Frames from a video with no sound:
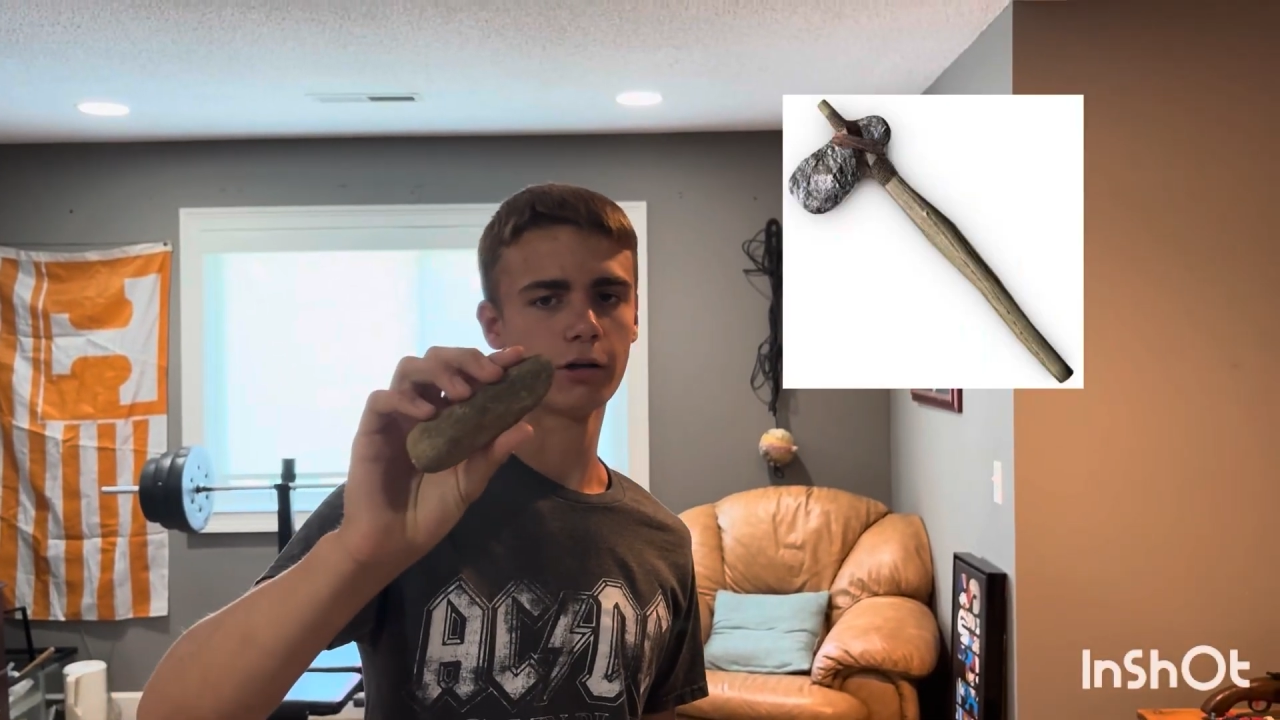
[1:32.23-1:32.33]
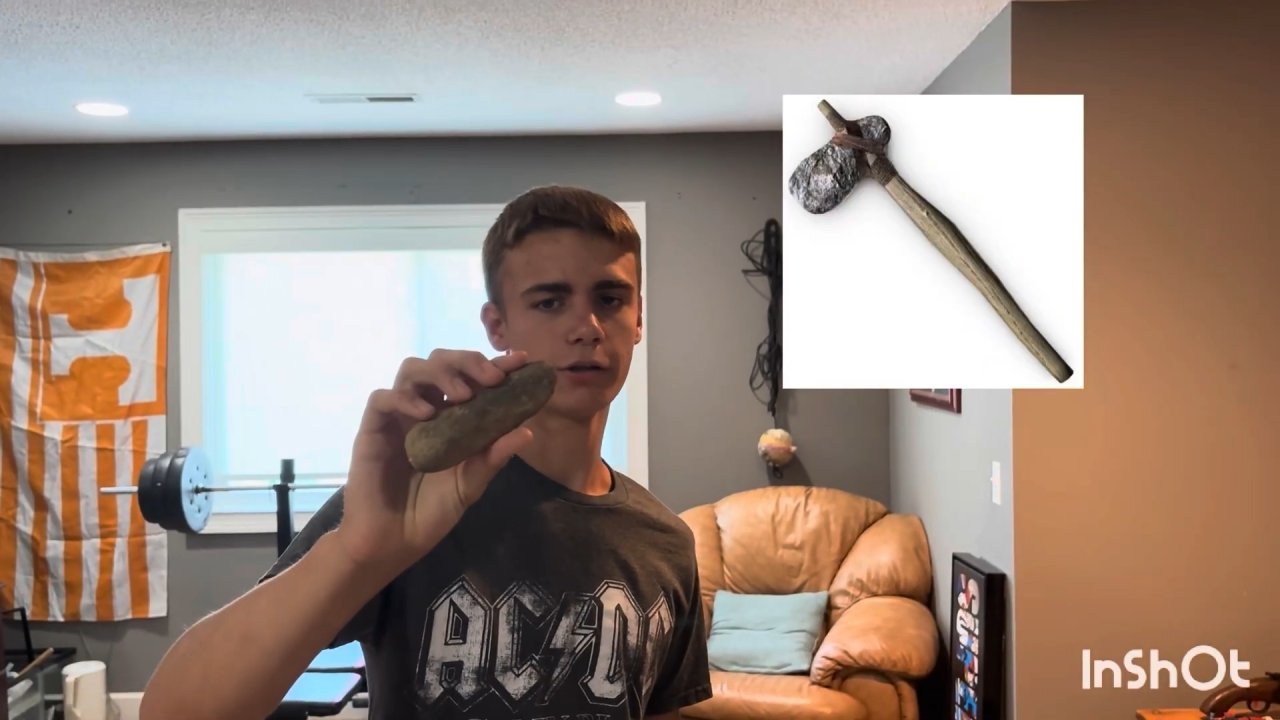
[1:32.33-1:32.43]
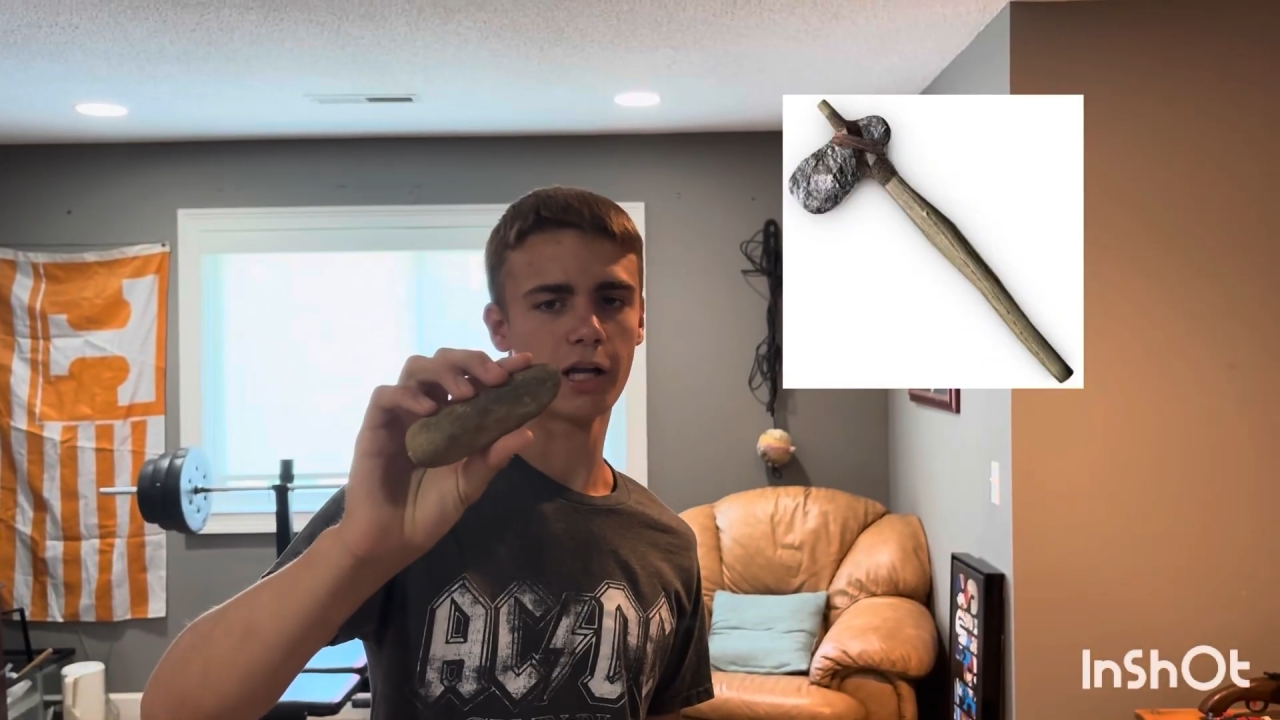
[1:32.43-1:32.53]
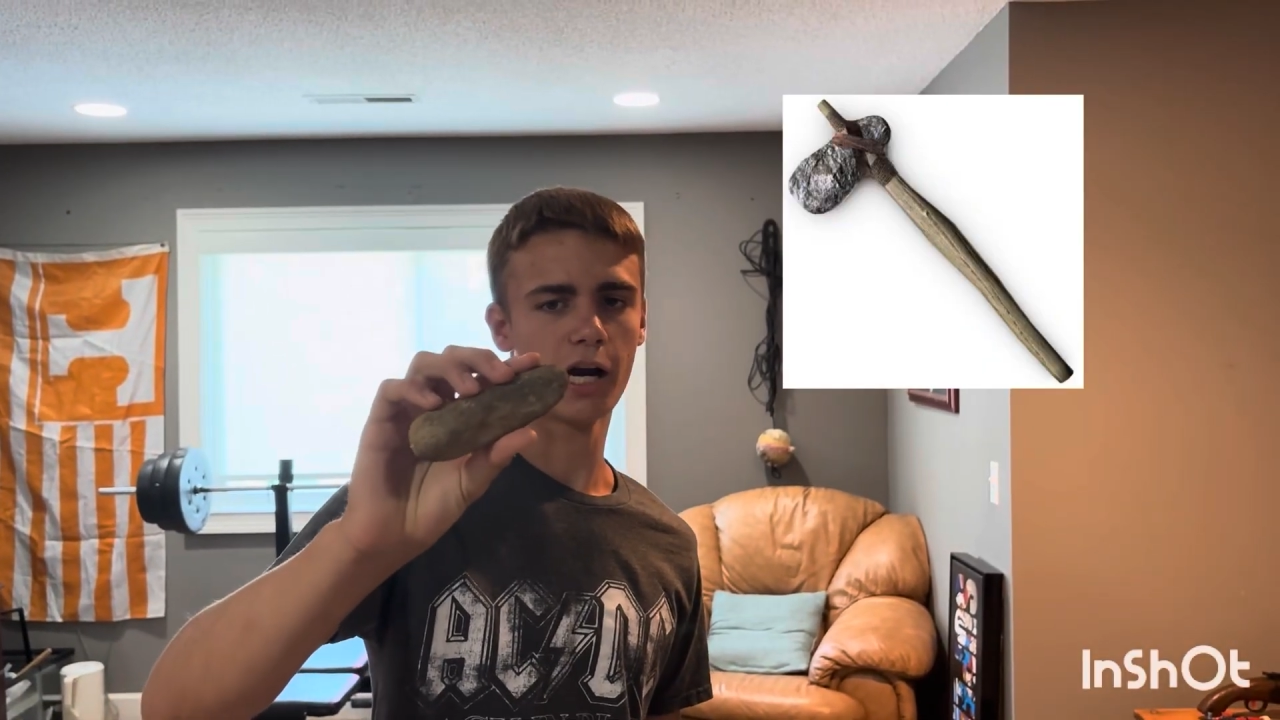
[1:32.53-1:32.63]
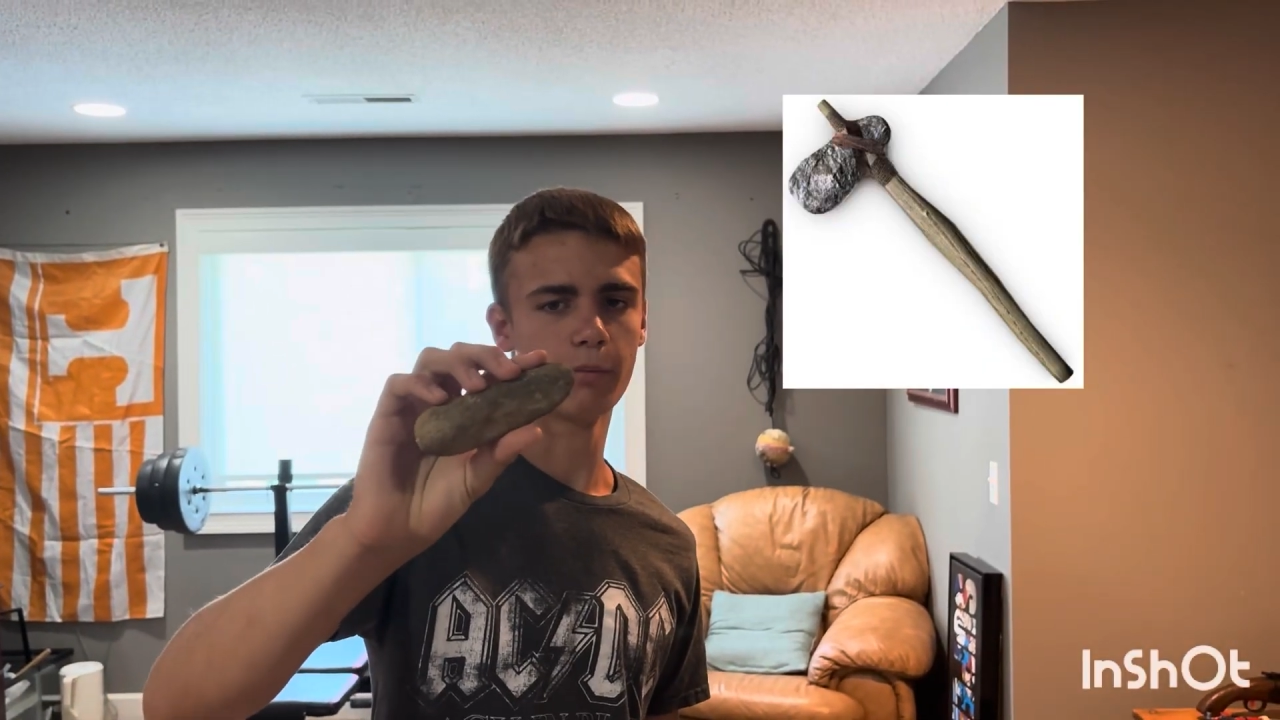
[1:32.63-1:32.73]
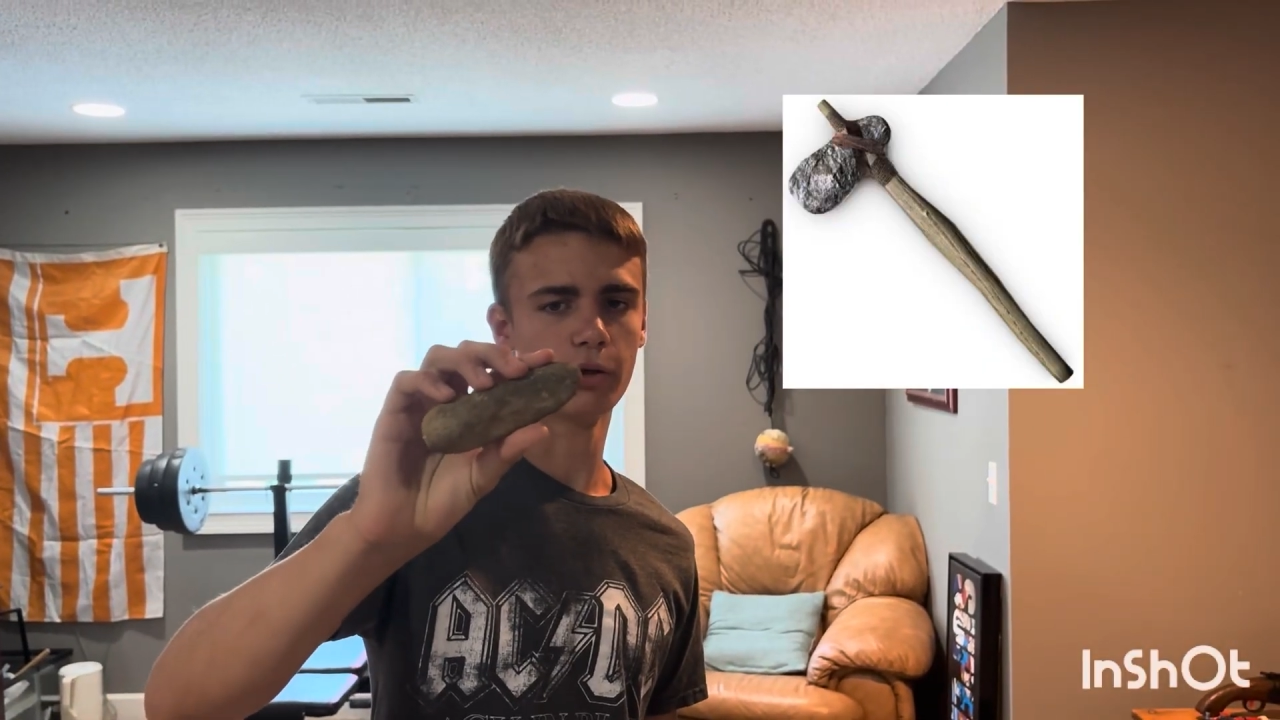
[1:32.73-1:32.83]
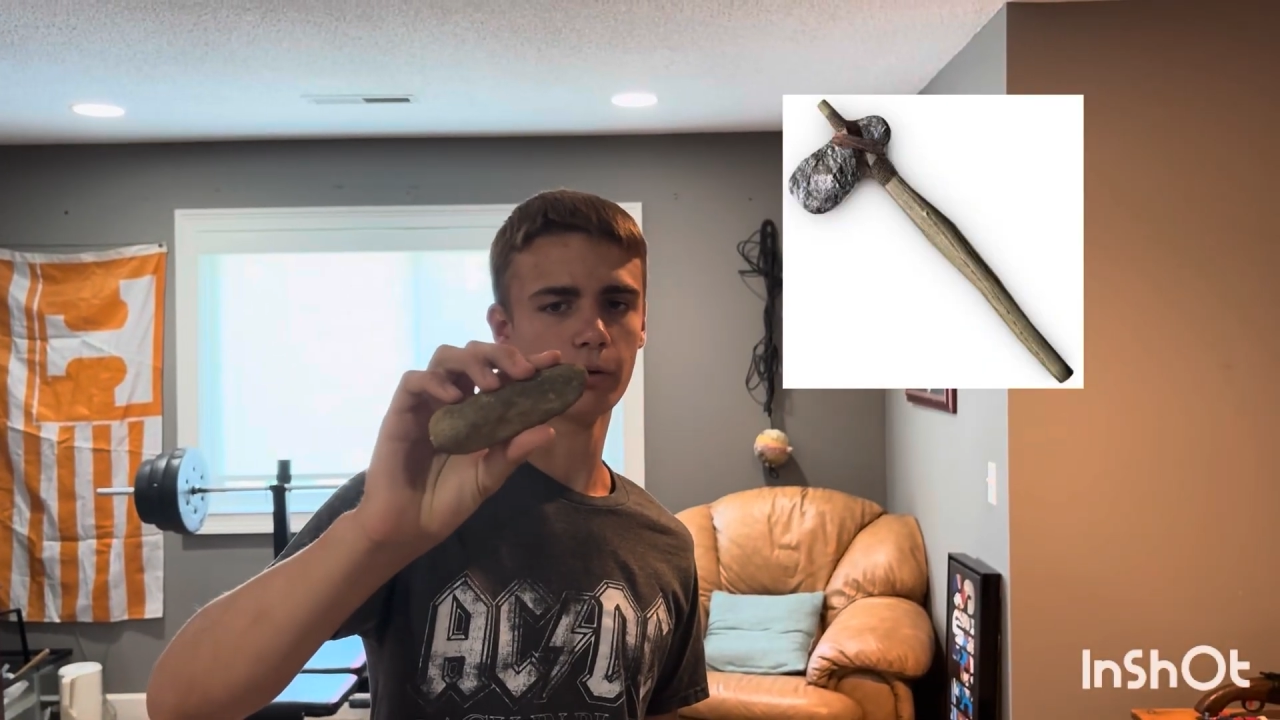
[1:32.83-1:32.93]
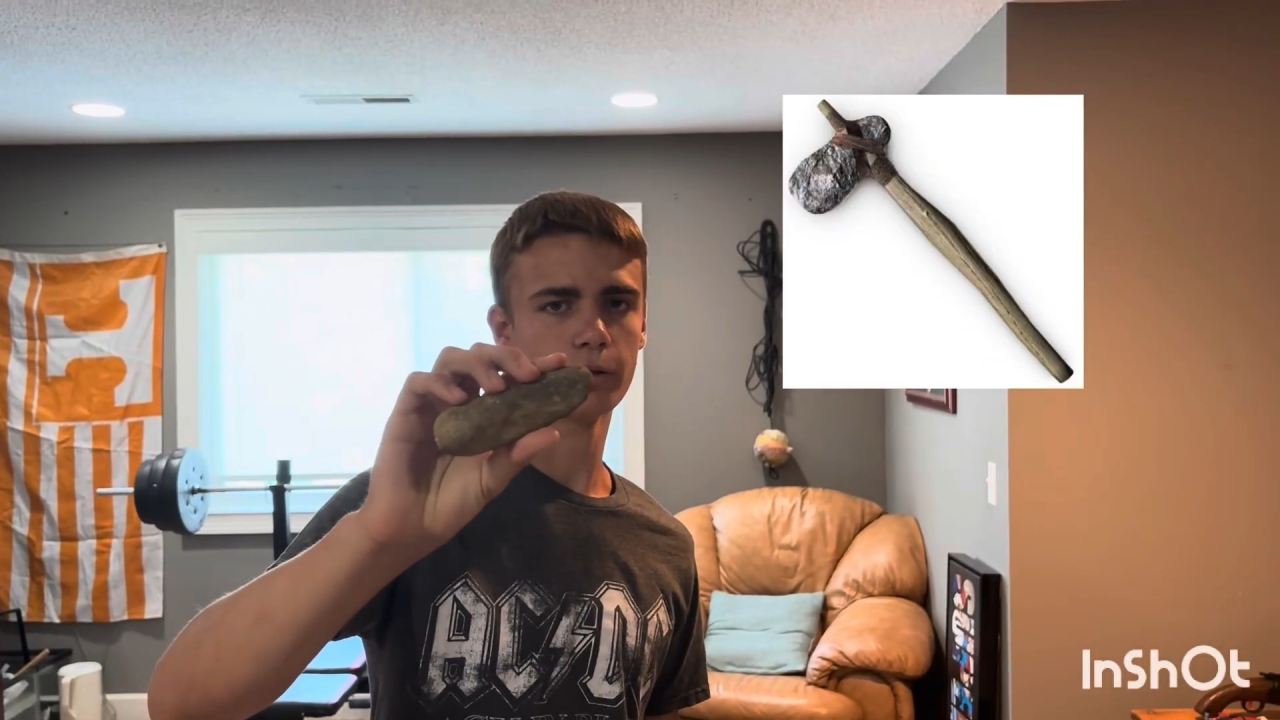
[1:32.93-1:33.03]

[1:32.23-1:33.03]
that I built,